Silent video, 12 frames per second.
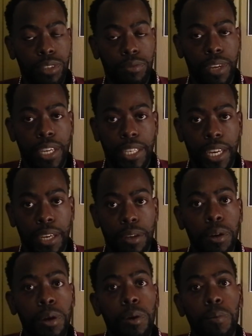to vacate
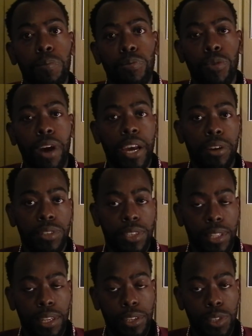prior to
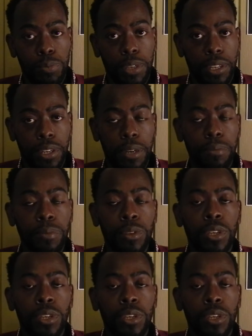the lease being up?